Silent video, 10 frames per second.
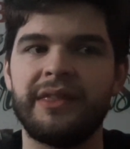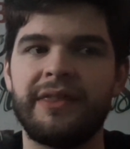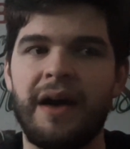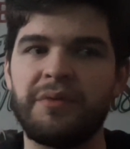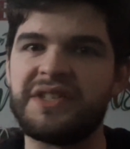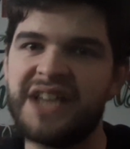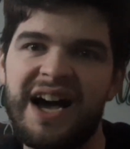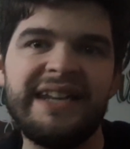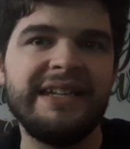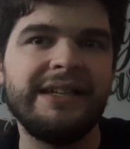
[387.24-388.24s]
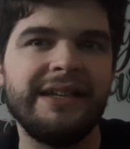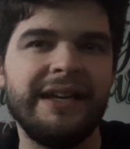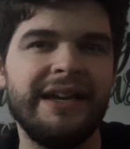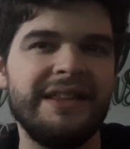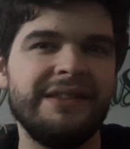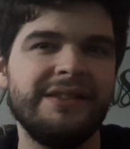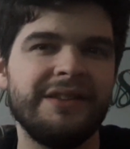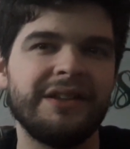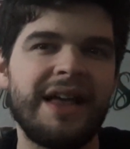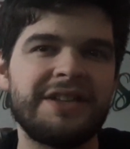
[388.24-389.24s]
that was done in
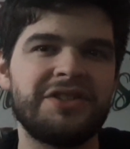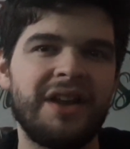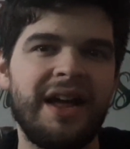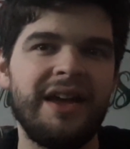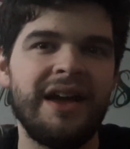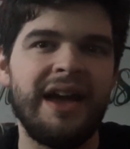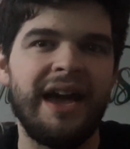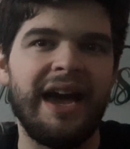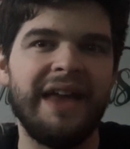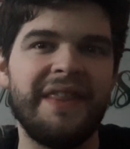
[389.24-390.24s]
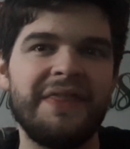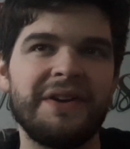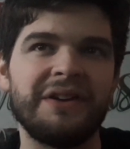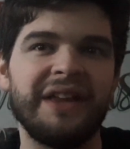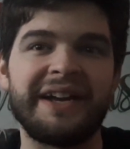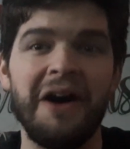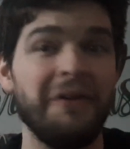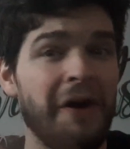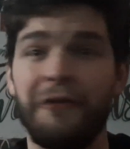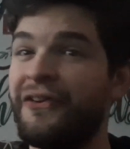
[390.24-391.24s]
The Last Jedi, and then they're like, oh,
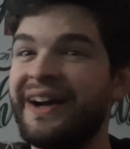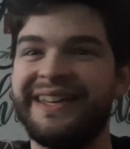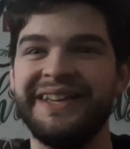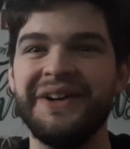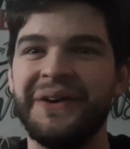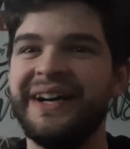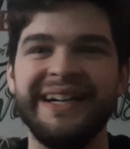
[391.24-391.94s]
no, fuck you.